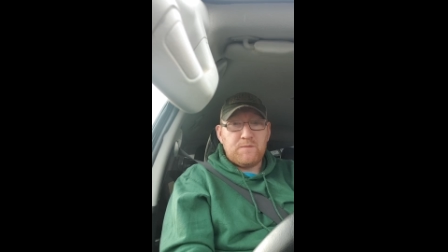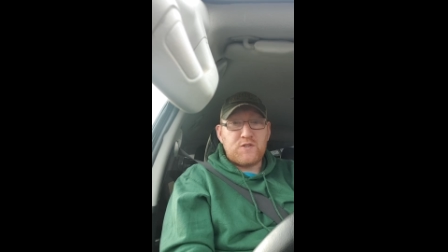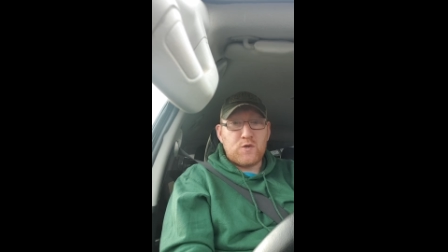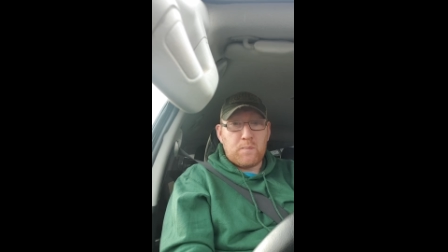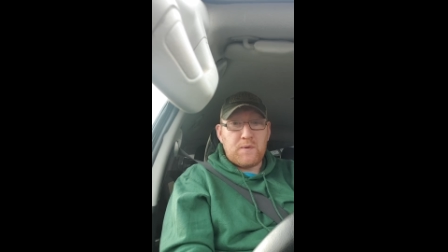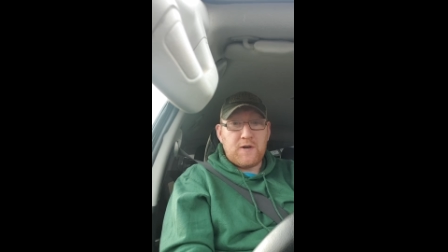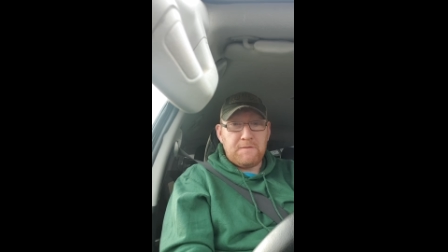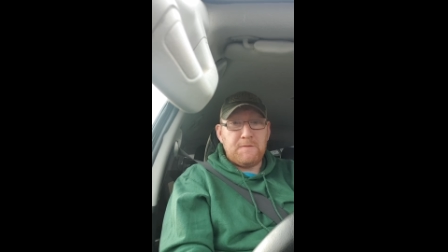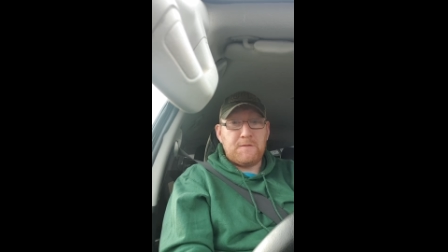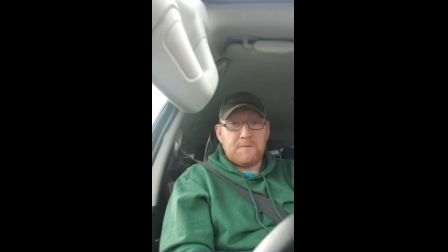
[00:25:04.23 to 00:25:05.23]
Shop
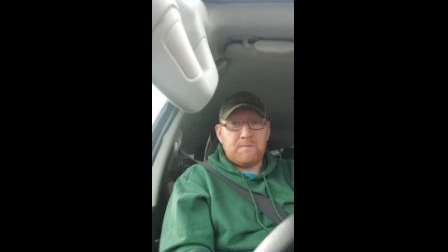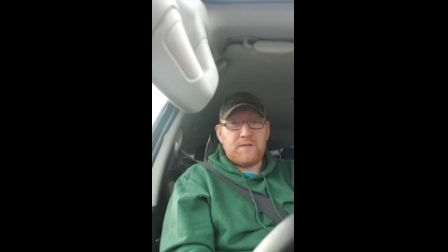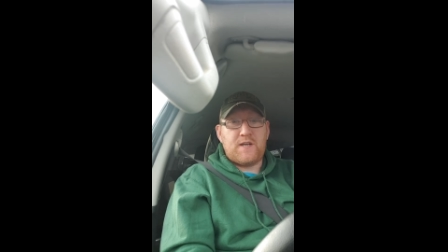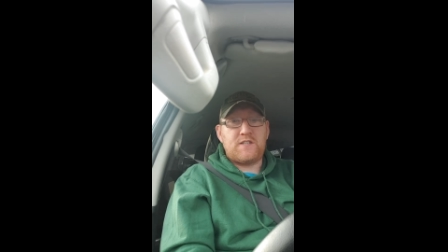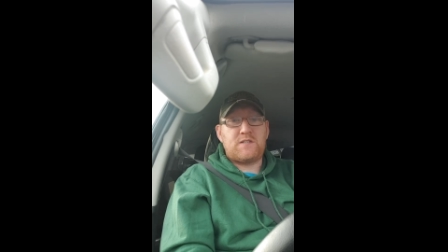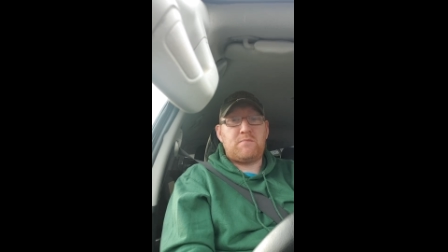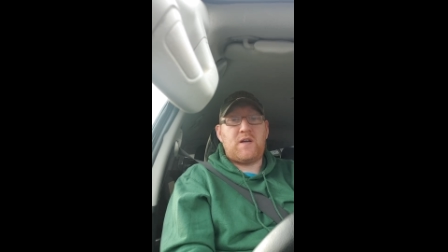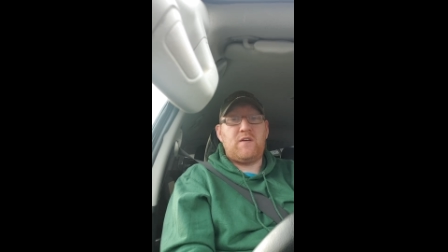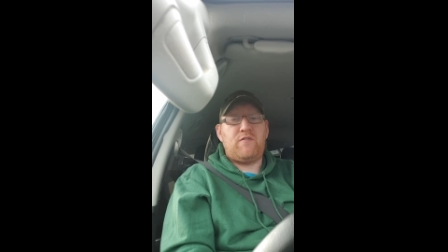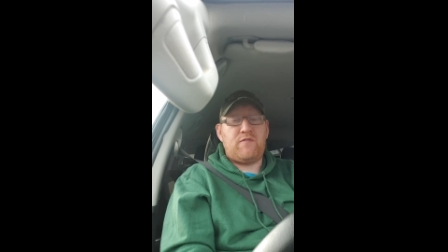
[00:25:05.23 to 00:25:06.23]
around. That's
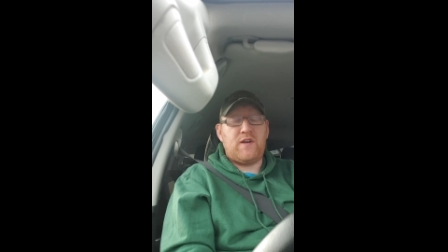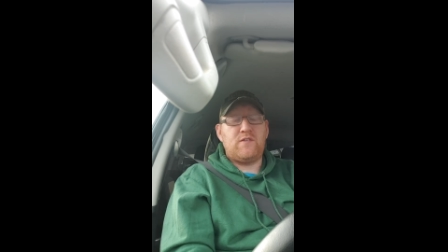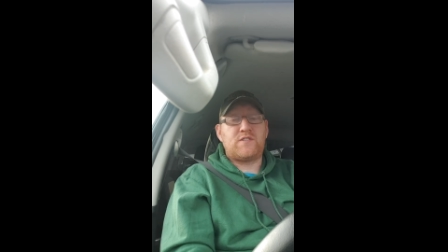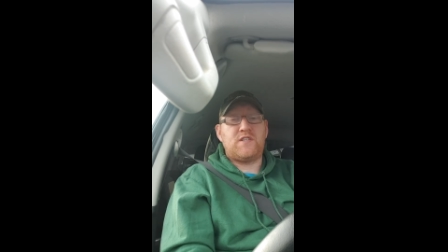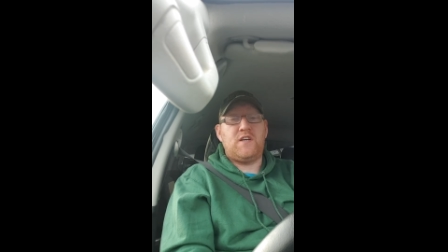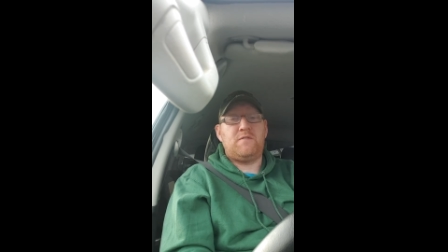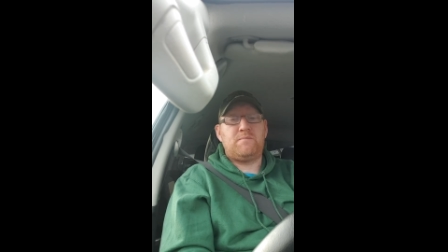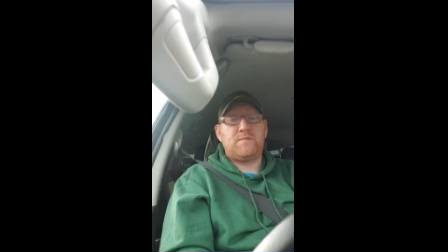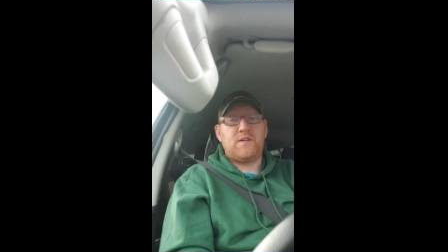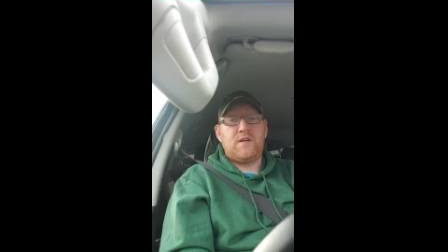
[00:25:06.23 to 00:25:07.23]
my final say.
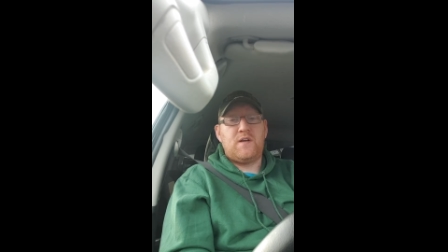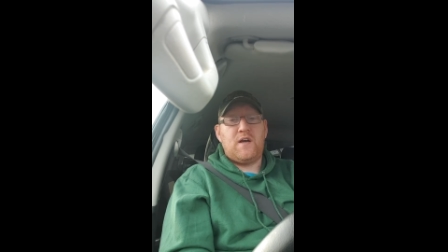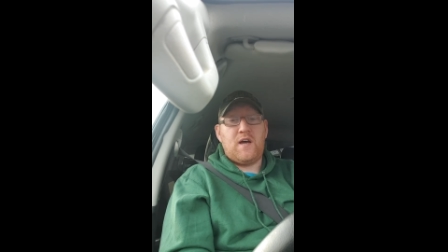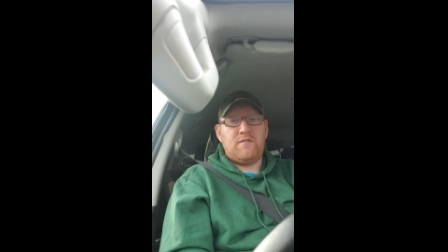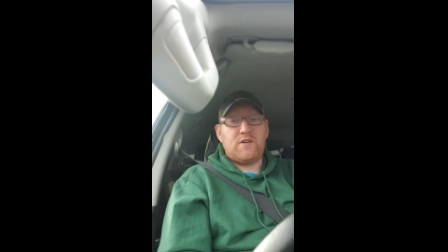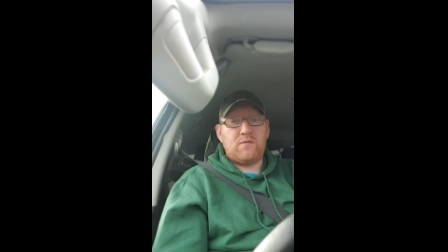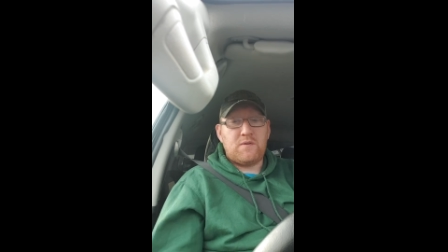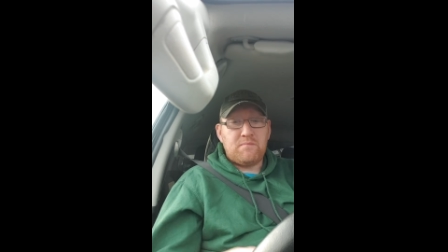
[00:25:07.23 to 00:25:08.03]
Have a good